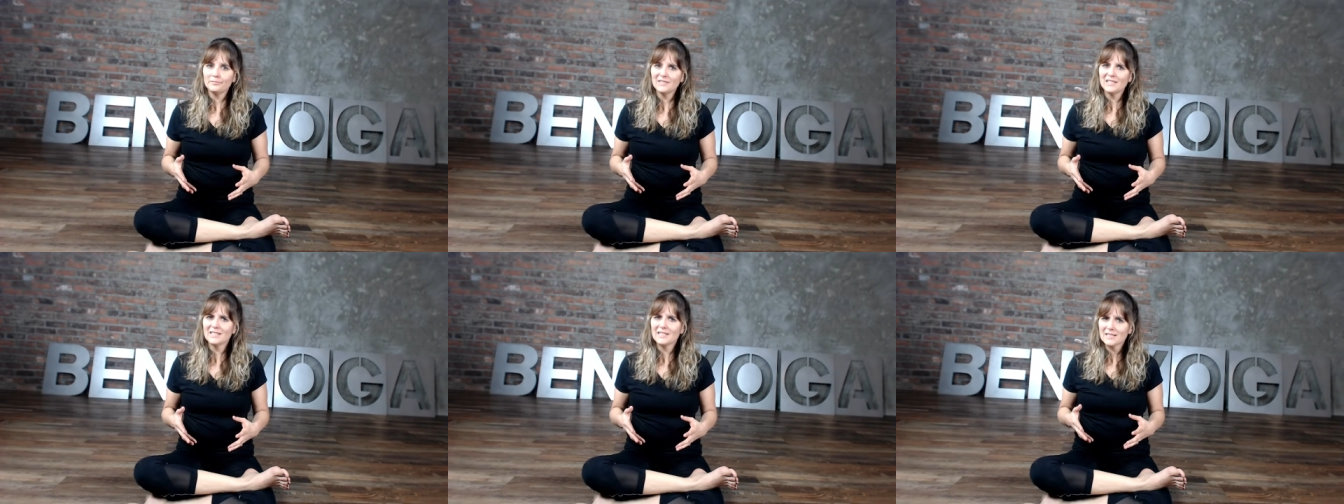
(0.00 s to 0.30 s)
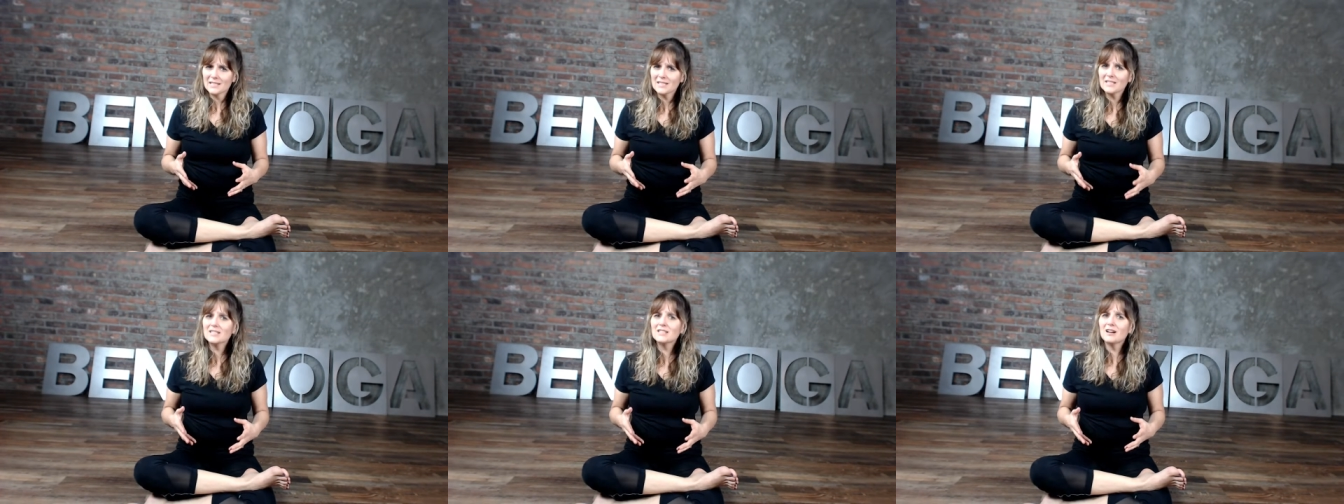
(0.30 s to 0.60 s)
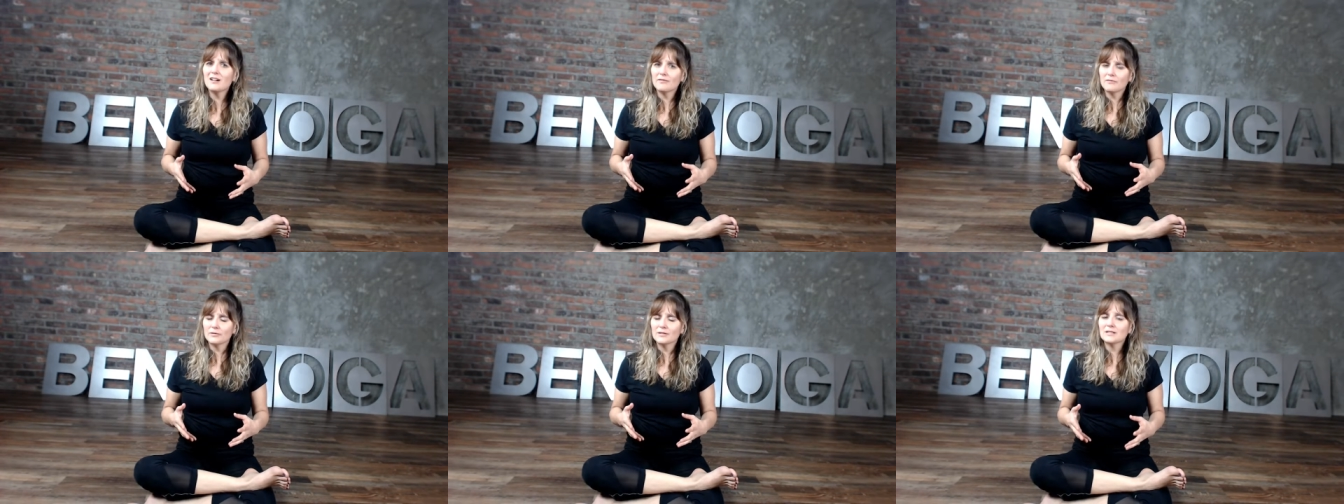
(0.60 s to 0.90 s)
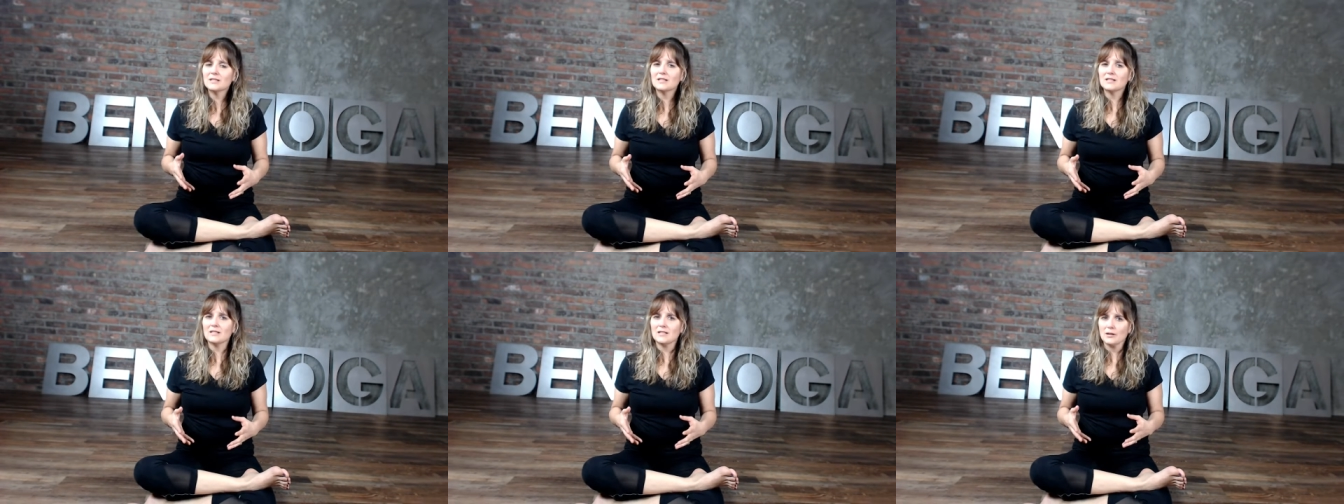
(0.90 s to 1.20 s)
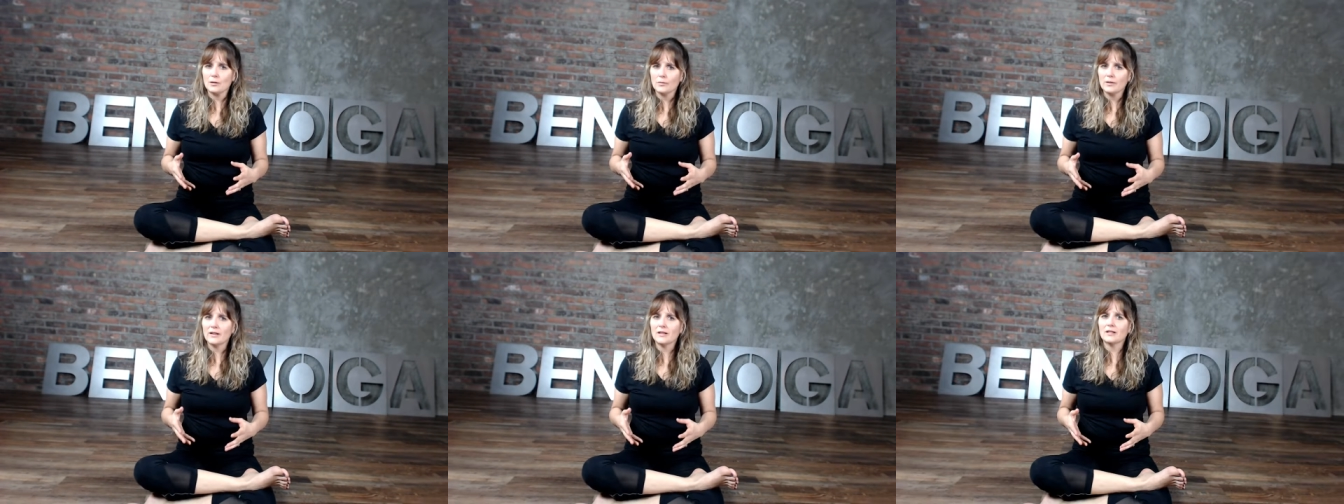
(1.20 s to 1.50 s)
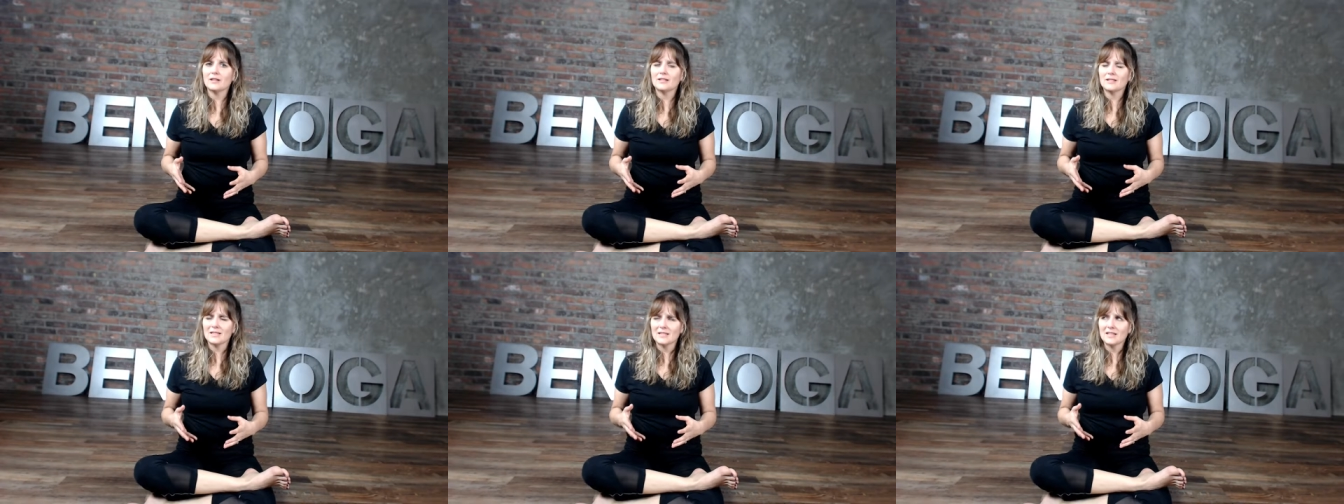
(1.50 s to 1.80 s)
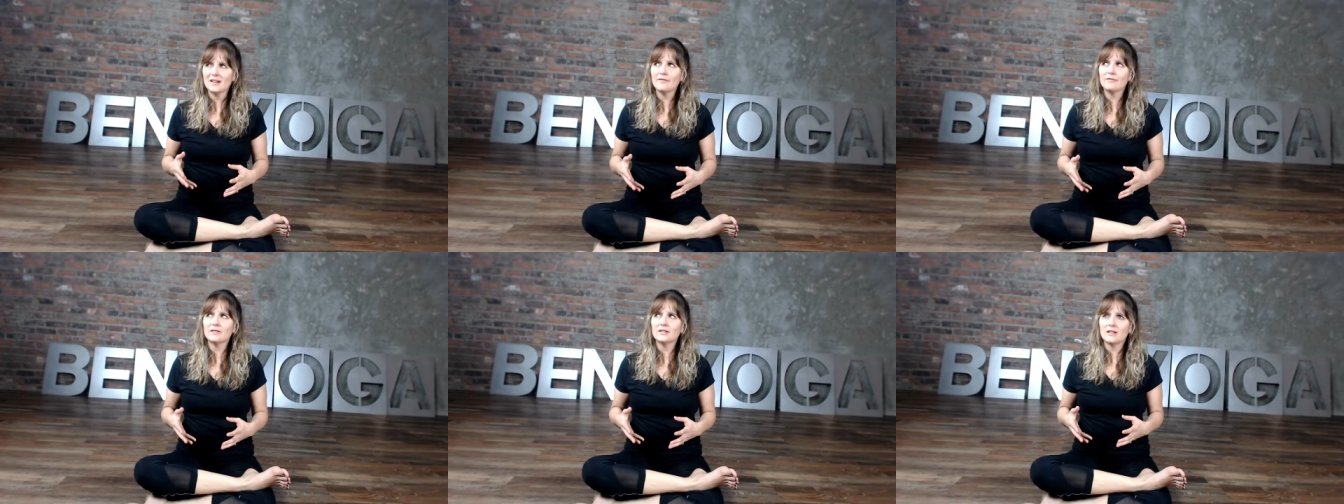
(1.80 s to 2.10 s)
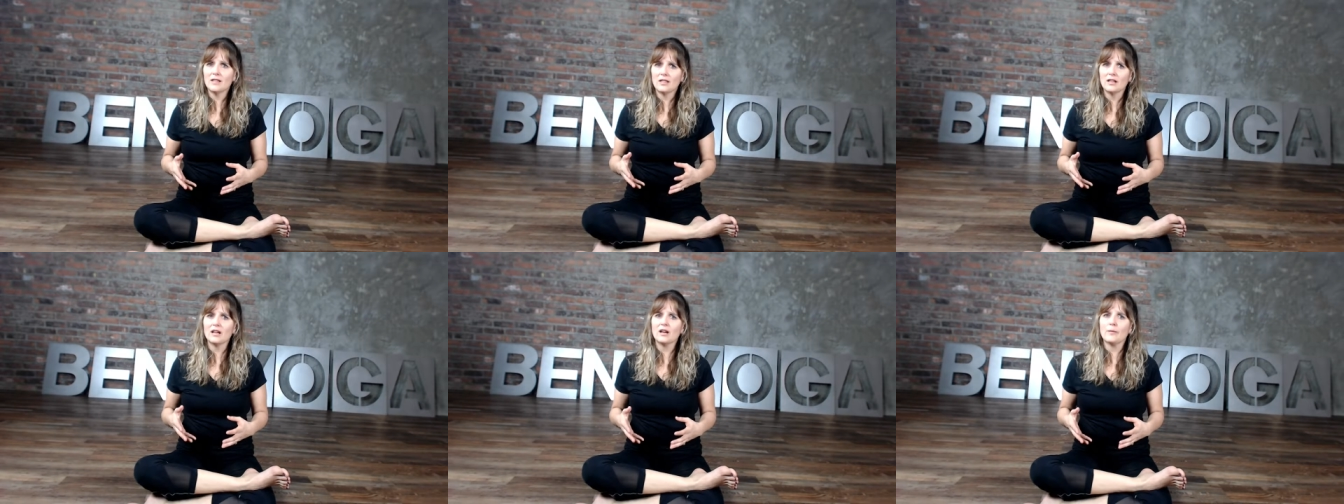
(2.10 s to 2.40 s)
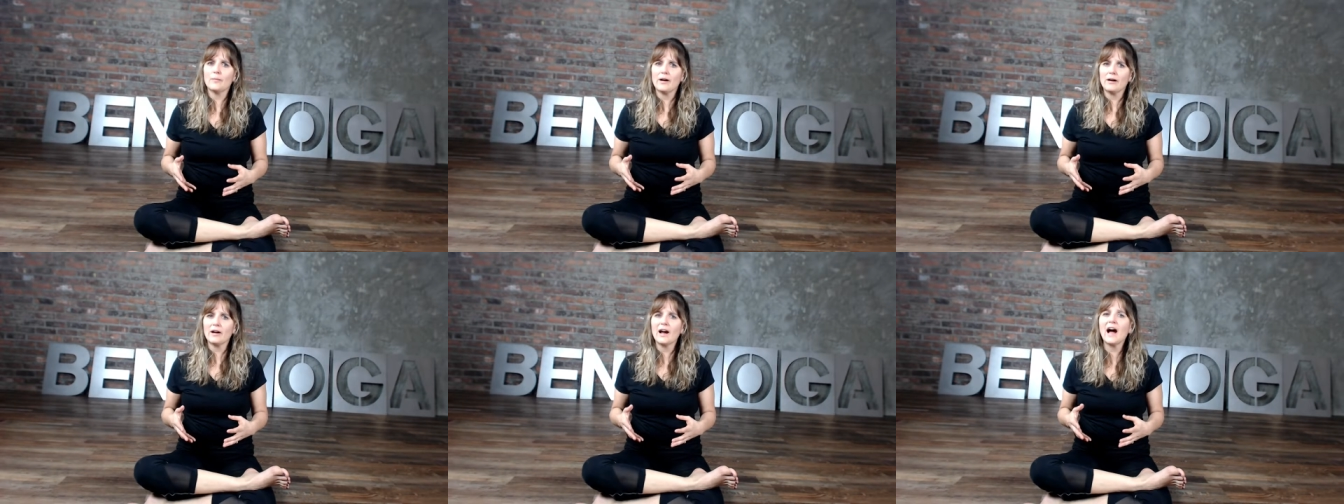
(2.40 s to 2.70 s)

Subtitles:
That's a tough one to deal with. It's a tough one to think about.